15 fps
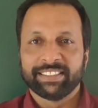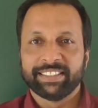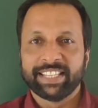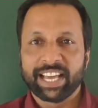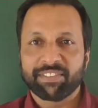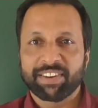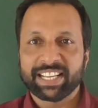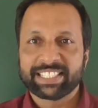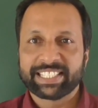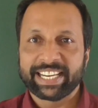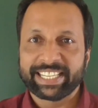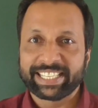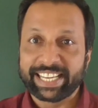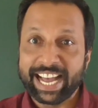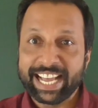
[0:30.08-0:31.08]
there was
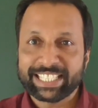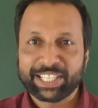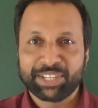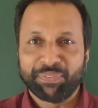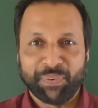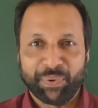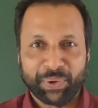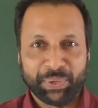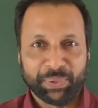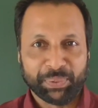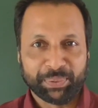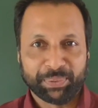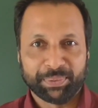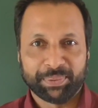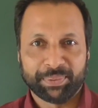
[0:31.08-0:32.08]
a task for you.
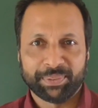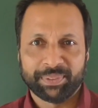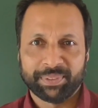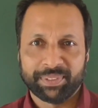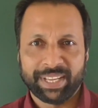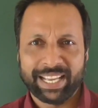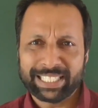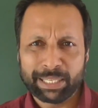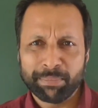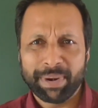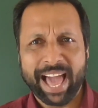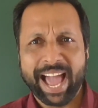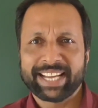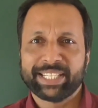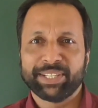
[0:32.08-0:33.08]
A
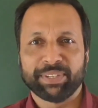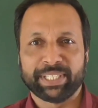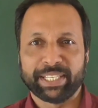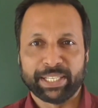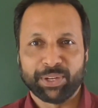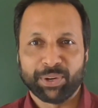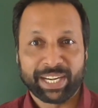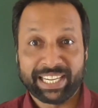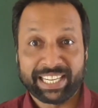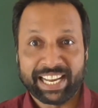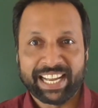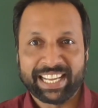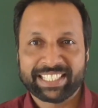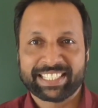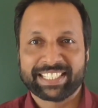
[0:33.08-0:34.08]
simple activity, not a
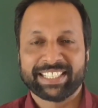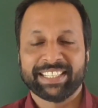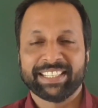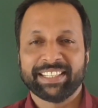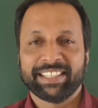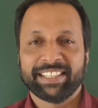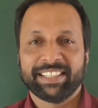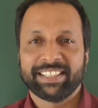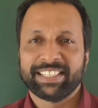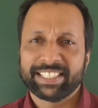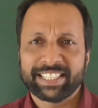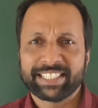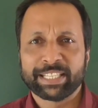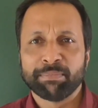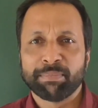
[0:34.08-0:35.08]
task, it
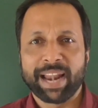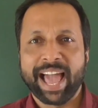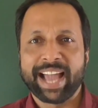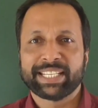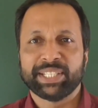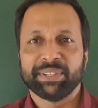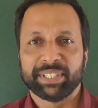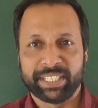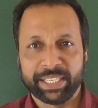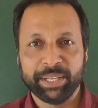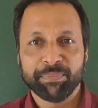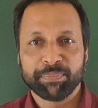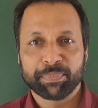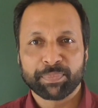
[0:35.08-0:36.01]
is a simple activity.